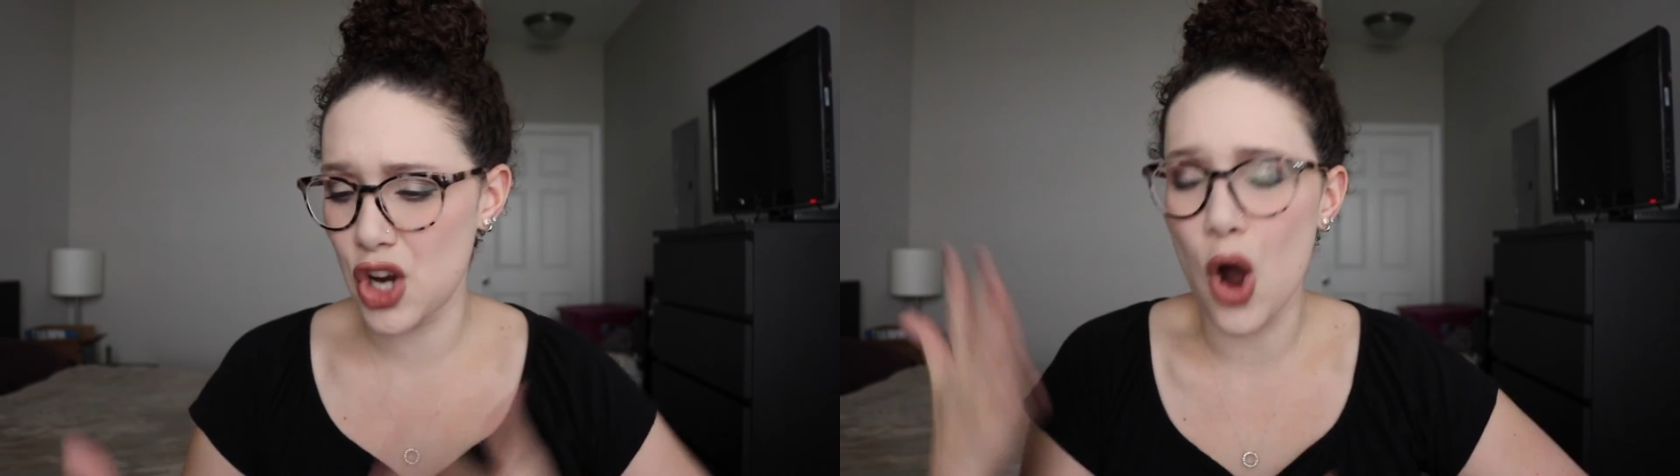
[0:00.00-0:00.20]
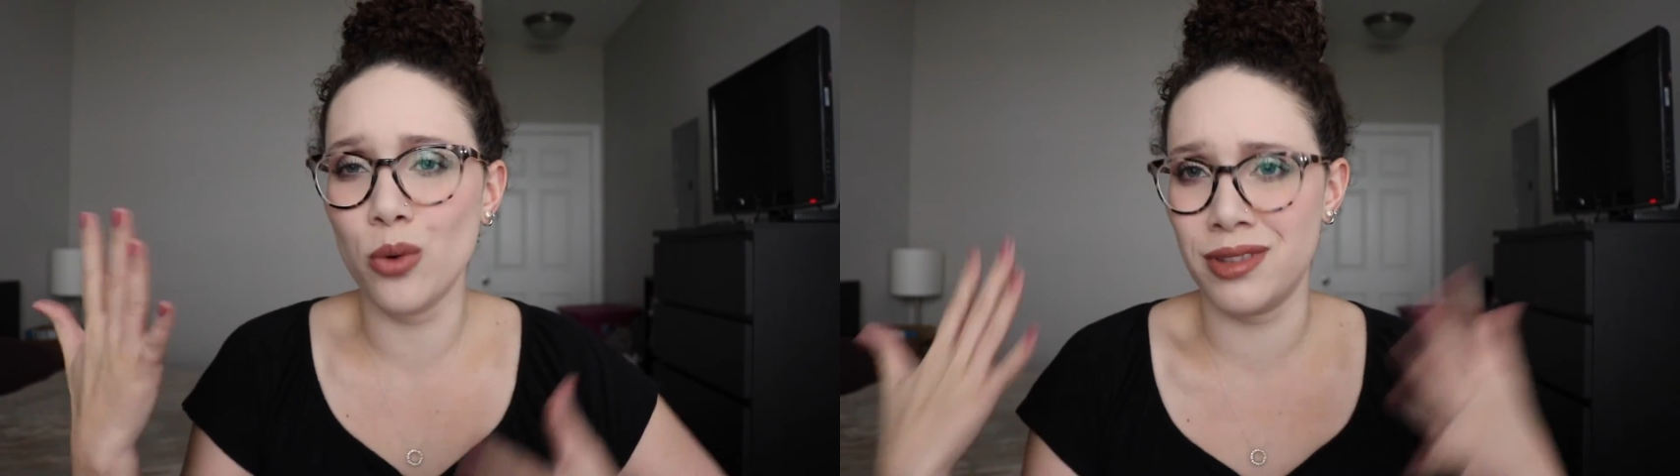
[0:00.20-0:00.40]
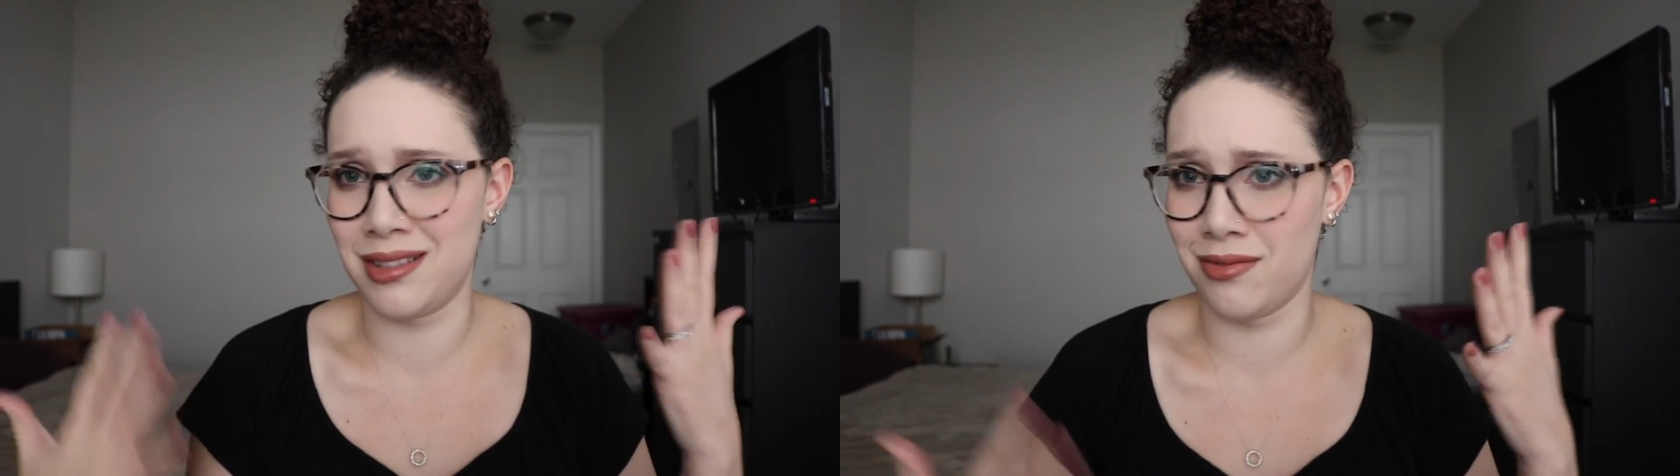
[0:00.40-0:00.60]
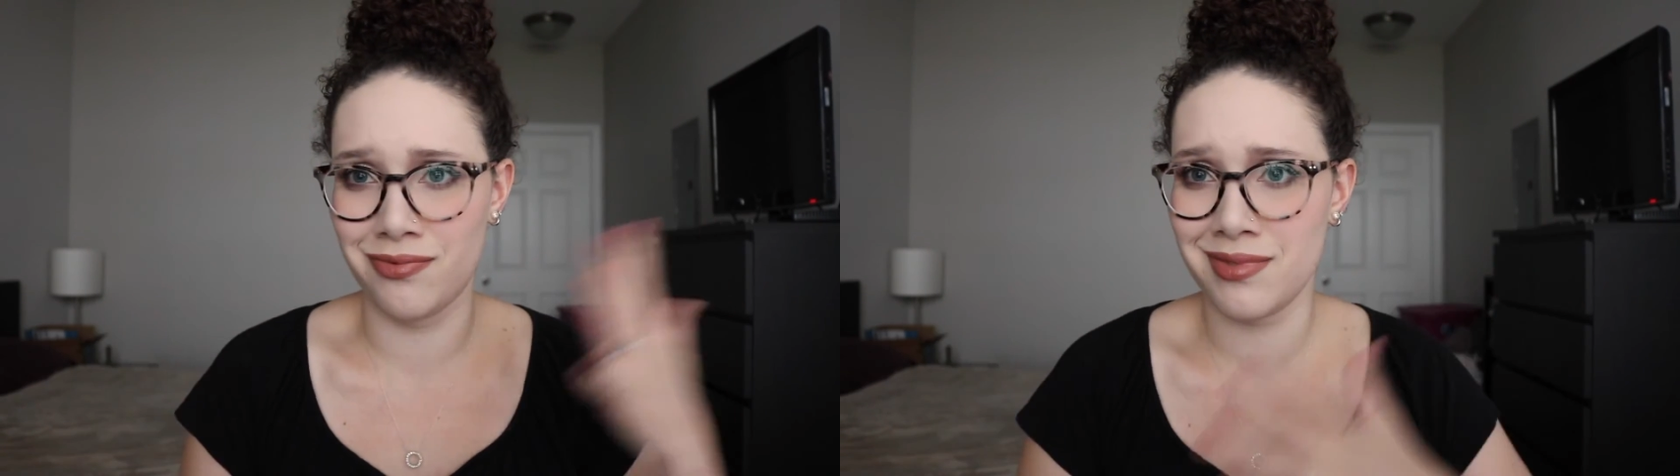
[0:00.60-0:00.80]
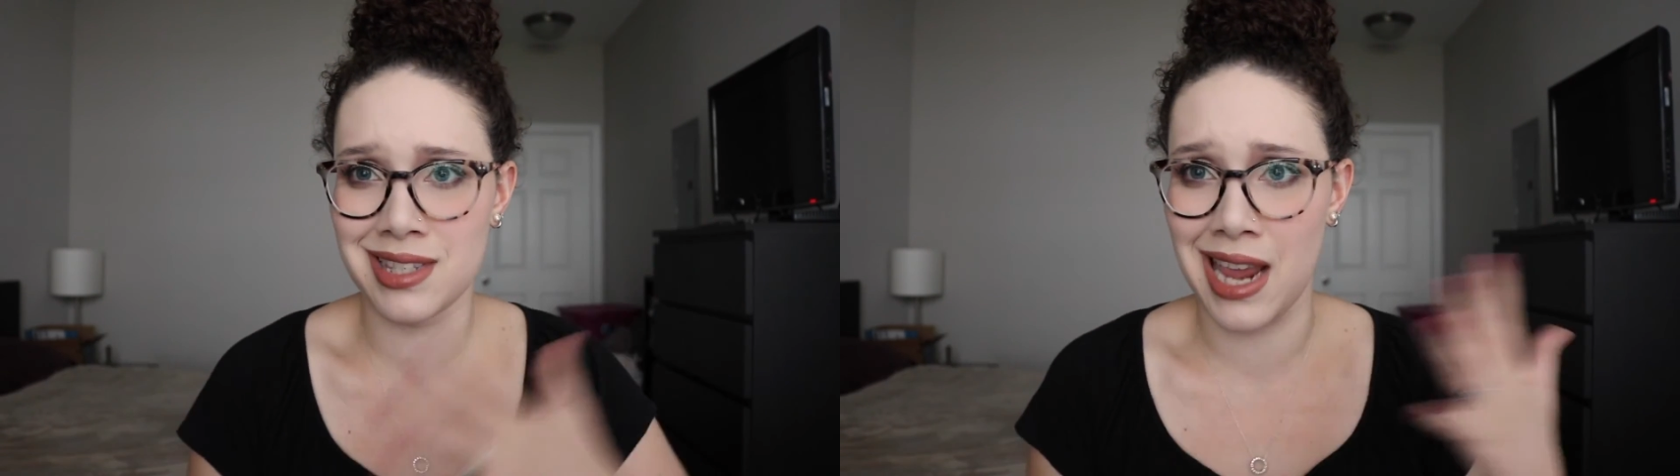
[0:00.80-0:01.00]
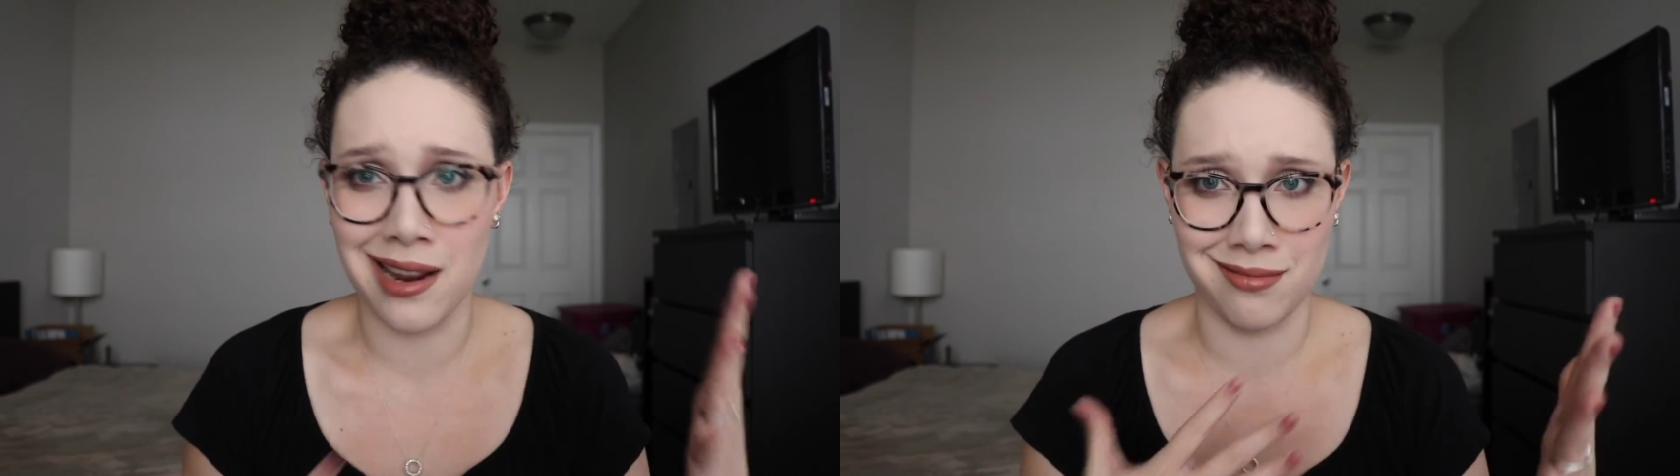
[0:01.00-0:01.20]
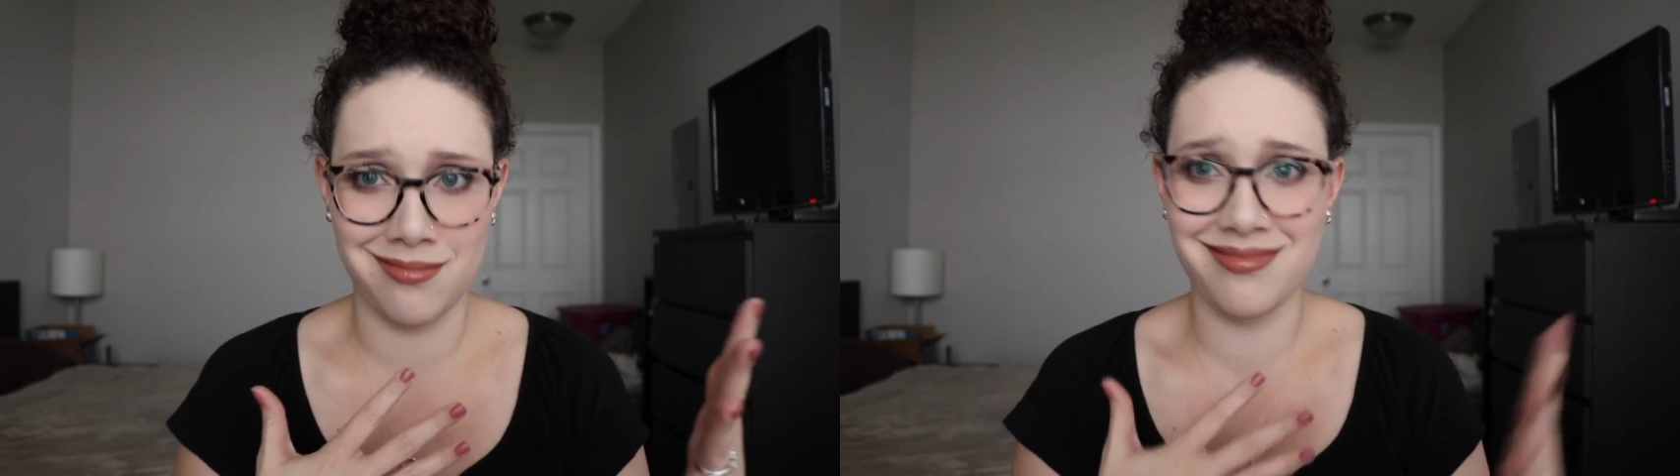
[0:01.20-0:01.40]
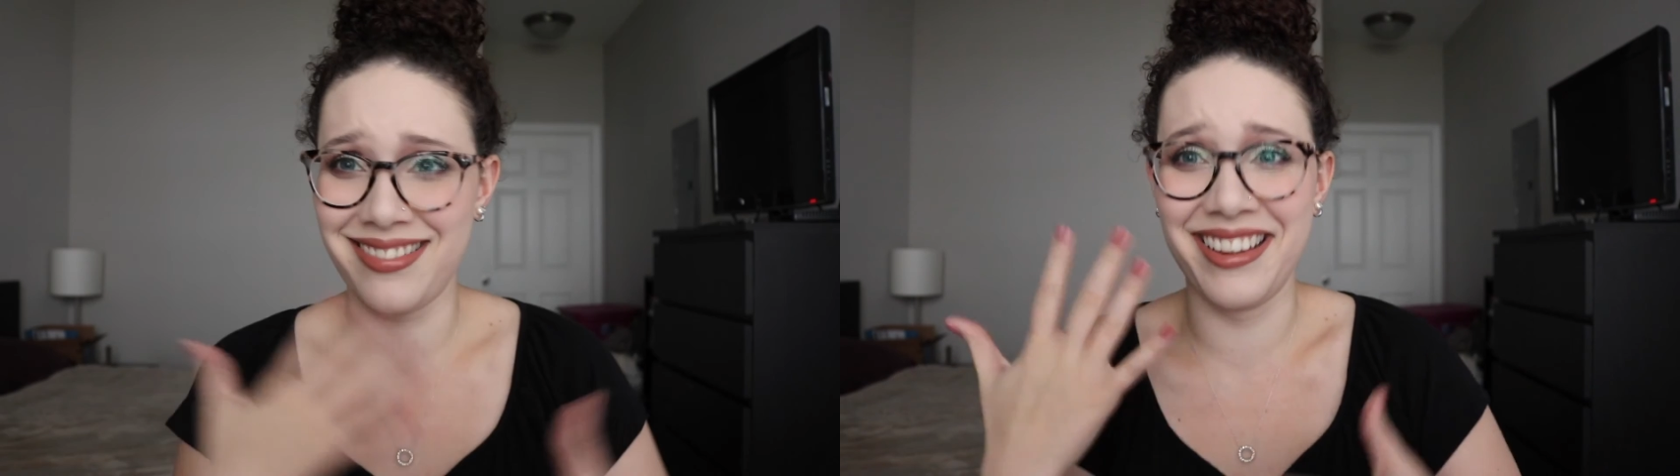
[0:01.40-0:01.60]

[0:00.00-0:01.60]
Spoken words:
tones of skin